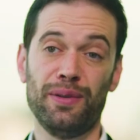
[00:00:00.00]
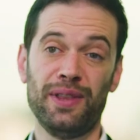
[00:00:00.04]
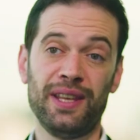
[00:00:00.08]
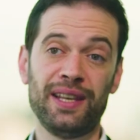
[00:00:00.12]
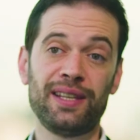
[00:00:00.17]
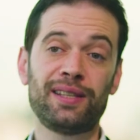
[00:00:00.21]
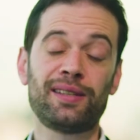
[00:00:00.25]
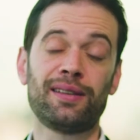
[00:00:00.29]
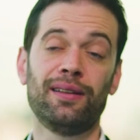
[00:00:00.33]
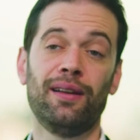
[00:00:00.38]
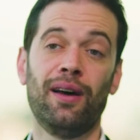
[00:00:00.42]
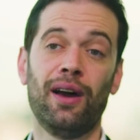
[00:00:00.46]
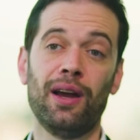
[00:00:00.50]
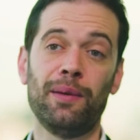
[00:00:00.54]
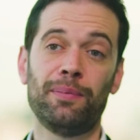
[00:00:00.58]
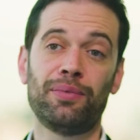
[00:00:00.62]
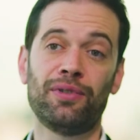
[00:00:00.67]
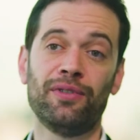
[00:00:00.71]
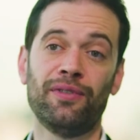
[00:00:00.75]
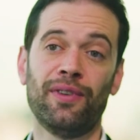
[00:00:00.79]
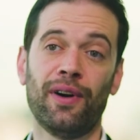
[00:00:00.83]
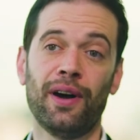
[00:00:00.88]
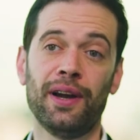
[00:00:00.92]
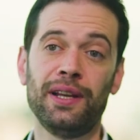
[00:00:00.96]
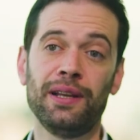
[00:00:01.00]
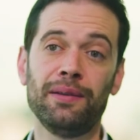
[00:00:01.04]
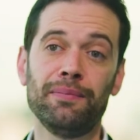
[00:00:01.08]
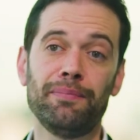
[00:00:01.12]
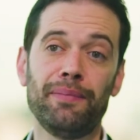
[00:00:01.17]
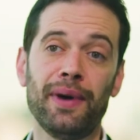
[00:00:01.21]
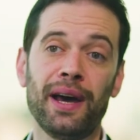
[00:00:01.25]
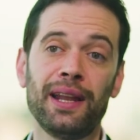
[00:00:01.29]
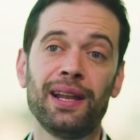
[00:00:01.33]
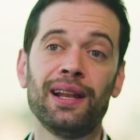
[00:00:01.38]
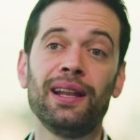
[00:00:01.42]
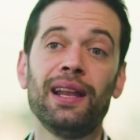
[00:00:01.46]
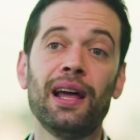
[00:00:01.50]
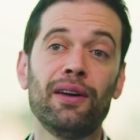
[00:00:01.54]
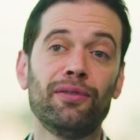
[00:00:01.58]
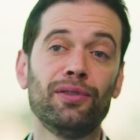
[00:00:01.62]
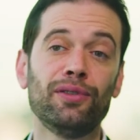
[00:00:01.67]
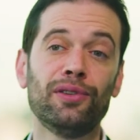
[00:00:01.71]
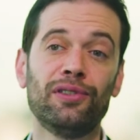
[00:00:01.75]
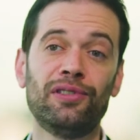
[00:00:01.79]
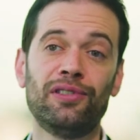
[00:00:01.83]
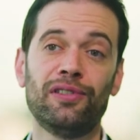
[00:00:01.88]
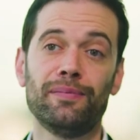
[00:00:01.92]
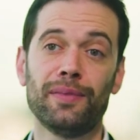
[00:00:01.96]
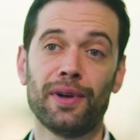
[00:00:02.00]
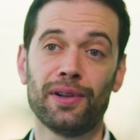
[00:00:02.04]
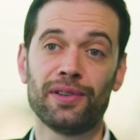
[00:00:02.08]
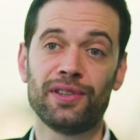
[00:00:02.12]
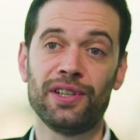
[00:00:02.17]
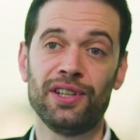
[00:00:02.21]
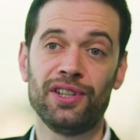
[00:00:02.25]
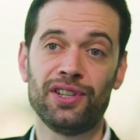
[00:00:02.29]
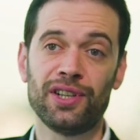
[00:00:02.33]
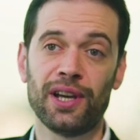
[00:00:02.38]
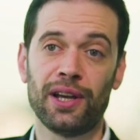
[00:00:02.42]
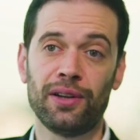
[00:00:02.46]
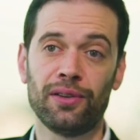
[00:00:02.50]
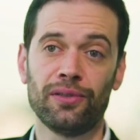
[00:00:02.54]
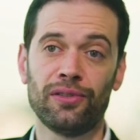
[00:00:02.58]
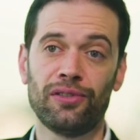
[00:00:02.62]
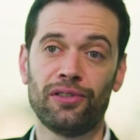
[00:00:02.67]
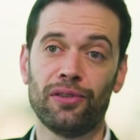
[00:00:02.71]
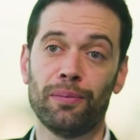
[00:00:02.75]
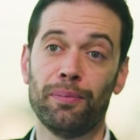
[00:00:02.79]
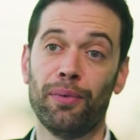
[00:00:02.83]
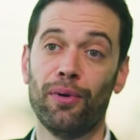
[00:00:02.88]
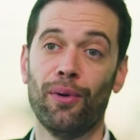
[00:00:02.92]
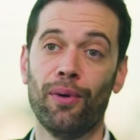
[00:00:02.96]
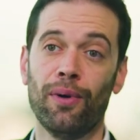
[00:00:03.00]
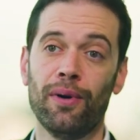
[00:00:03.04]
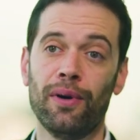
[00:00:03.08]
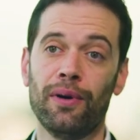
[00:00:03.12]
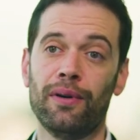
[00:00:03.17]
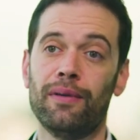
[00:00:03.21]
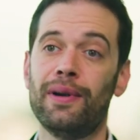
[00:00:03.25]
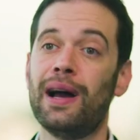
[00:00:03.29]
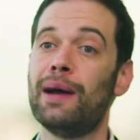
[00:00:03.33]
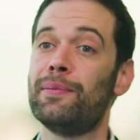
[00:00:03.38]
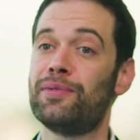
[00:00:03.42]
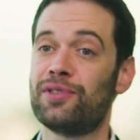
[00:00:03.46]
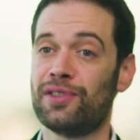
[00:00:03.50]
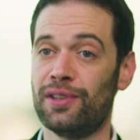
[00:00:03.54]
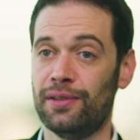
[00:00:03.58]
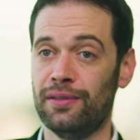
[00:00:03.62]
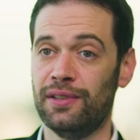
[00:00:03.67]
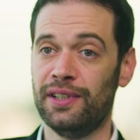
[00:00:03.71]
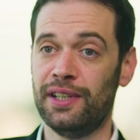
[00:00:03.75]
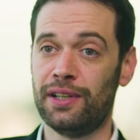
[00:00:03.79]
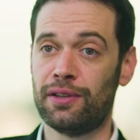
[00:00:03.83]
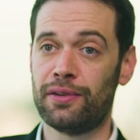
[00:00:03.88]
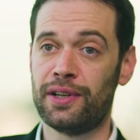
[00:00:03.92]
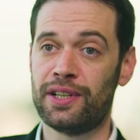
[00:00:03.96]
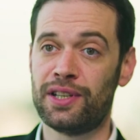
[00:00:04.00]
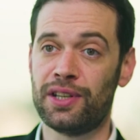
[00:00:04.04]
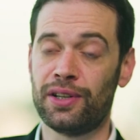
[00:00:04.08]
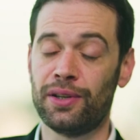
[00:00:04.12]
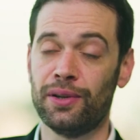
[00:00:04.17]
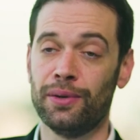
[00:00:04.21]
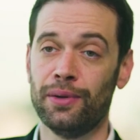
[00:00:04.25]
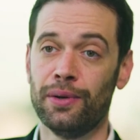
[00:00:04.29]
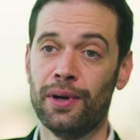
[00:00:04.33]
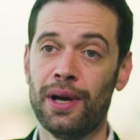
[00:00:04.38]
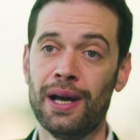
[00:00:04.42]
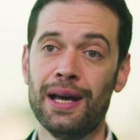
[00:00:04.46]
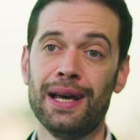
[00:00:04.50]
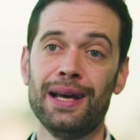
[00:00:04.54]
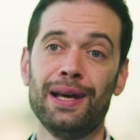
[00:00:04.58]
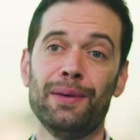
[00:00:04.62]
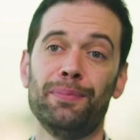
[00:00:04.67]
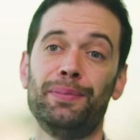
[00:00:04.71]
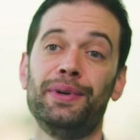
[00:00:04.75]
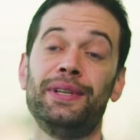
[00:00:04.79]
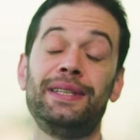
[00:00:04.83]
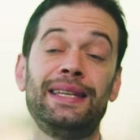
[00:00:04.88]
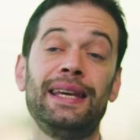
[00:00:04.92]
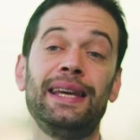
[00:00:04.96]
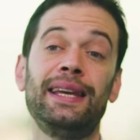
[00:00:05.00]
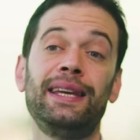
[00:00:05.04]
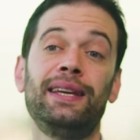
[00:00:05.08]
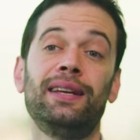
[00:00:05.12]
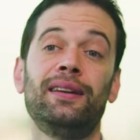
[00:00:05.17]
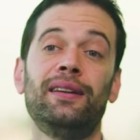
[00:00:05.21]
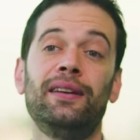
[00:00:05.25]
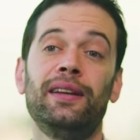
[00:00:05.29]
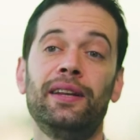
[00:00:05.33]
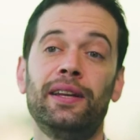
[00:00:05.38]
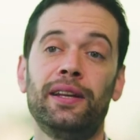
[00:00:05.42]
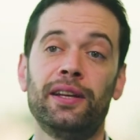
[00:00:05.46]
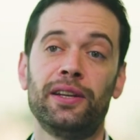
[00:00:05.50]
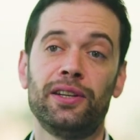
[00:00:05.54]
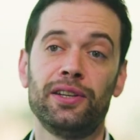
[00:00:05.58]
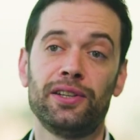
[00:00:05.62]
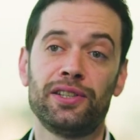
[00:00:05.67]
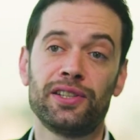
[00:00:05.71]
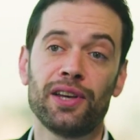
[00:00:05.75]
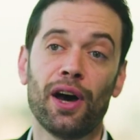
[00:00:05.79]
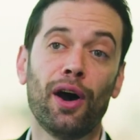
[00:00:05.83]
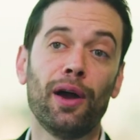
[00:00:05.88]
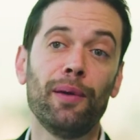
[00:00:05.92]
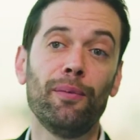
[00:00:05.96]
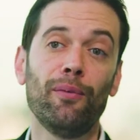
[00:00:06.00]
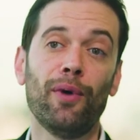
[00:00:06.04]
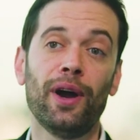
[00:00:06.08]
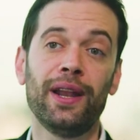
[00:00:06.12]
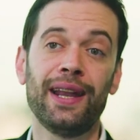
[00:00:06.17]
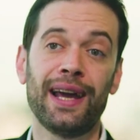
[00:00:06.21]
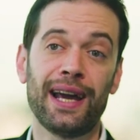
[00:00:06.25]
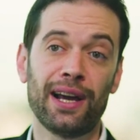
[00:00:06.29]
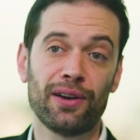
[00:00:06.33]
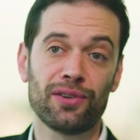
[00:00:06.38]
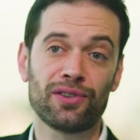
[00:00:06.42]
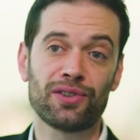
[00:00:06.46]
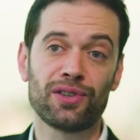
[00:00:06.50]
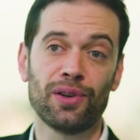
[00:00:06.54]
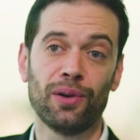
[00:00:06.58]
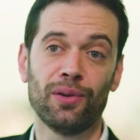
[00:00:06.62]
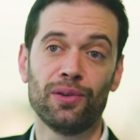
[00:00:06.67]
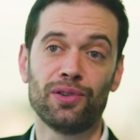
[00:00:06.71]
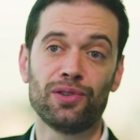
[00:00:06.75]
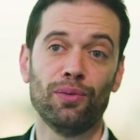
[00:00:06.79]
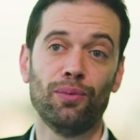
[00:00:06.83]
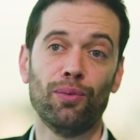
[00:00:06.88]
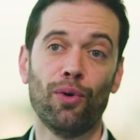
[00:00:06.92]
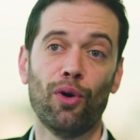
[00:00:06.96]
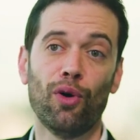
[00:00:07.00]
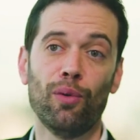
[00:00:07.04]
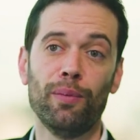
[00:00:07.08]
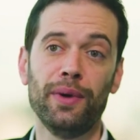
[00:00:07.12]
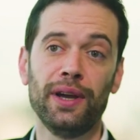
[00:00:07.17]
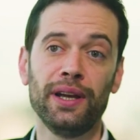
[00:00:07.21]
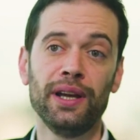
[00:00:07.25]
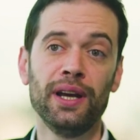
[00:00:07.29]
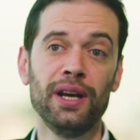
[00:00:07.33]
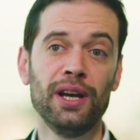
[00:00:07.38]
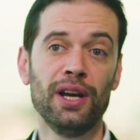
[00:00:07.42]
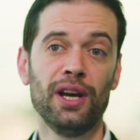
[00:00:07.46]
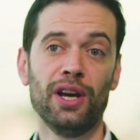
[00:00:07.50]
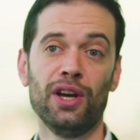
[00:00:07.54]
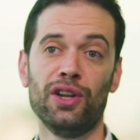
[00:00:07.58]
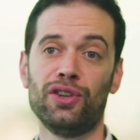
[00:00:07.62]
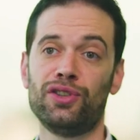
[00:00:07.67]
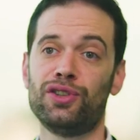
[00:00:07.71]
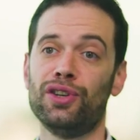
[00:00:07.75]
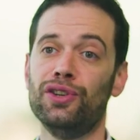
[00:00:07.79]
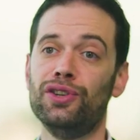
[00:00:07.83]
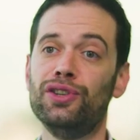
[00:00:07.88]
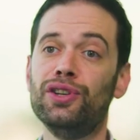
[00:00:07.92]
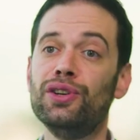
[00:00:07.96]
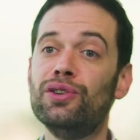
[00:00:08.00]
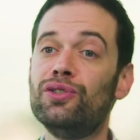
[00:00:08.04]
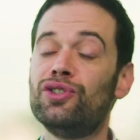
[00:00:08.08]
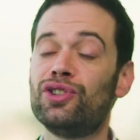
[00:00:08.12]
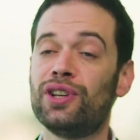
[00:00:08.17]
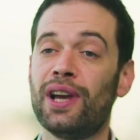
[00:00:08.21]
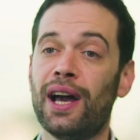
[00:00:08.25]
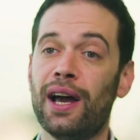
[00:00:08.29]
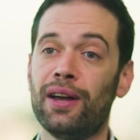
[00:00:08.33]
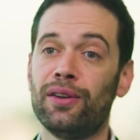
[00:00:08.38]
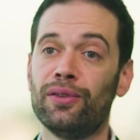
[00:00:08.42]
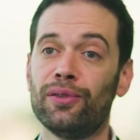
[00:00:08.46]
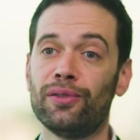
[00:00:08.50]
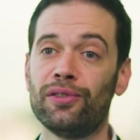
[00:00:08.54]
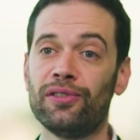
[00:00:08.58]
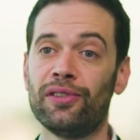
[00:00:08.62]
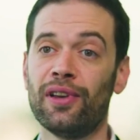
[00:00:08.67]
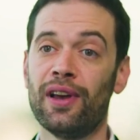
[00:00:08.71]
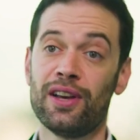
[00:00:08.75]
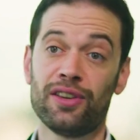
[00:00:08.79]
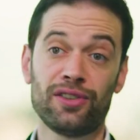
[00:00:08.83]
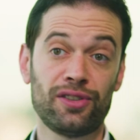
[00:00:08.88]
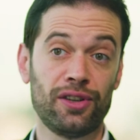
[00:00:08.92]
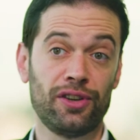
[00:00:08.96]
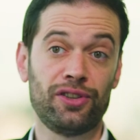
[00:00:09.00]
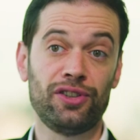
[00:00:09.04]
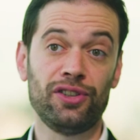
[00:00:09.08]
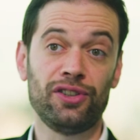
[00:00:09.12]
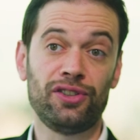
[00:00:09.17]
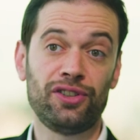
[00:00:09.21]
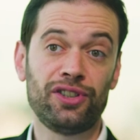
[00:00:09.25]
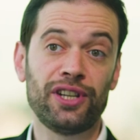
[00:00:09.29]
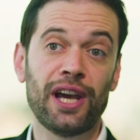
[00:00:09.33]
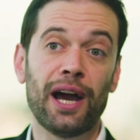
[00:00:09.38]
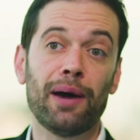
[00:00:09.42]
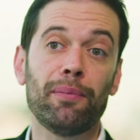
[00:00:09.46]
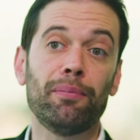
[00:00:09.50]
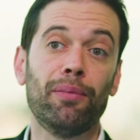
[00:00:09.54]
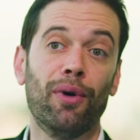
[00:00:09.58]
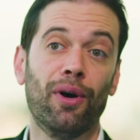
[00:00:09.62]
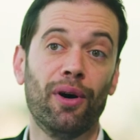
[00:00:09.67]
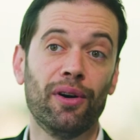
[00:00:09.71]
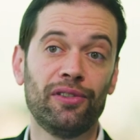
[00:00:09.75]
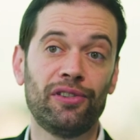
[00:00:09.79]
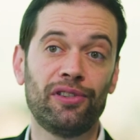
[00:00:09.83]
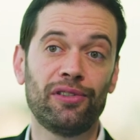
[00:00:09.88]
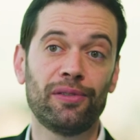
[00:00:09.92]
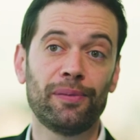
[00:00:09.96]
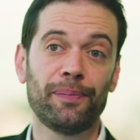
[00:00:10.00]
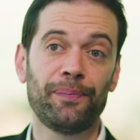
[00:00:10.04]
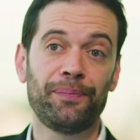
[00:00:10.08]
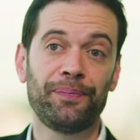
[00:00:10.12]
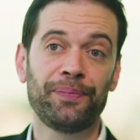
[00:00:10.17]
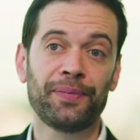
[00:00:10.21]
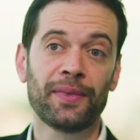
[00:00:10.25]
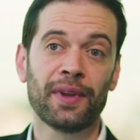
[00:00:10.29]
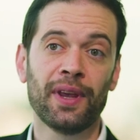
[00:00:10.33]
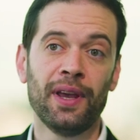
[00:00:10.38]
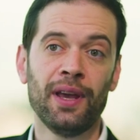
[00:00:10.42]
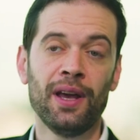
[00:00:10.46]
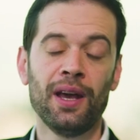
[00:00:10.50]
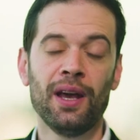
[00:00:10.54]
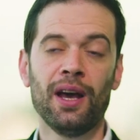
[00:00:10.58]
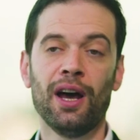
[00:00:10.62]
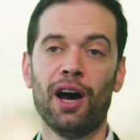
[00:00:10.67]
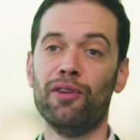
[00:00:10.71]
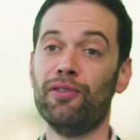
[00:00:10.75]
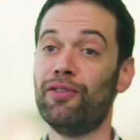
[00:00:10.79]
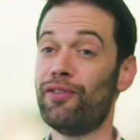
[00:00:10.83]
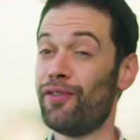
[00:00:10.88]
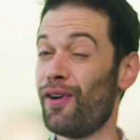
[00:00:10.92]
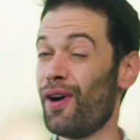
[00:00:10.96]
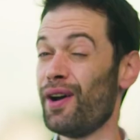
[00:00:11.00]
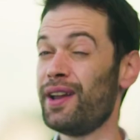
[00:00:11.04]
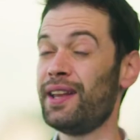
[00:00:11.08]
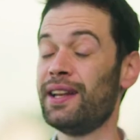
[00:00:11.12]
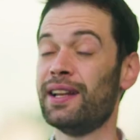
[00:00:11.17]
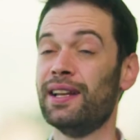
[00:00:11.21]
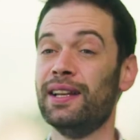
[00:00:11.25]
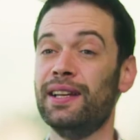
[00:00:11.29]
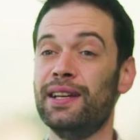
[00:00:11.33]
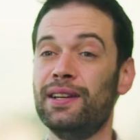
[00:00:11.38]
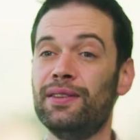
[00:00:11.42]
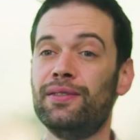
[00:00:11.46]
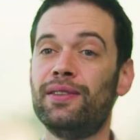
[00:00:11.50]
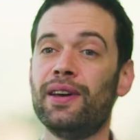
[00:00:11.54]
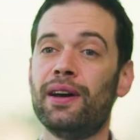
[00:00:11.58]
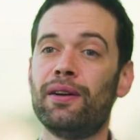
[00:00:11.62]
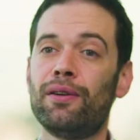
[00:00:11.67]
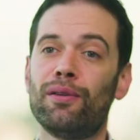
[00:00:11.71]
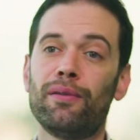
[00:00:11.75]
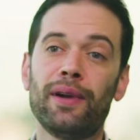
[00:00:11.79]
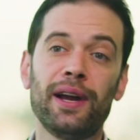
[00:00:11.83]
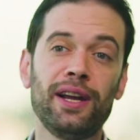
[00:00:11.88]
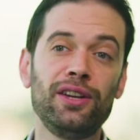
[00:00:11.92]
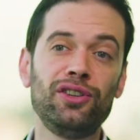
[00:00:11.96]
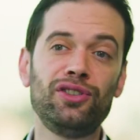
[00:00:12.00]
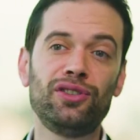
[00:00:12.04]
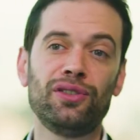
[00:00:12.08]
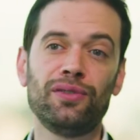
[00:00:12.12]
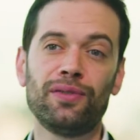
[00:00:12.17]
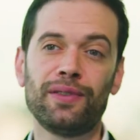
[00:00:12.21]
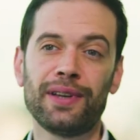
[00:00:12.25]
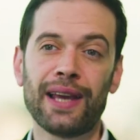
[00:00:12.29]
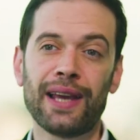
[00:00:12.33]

in this light, providing better levels of multi-channel support are absolutely critical, particularly at a time when households are warming to new channels such as chatbots. And finally, there are a range of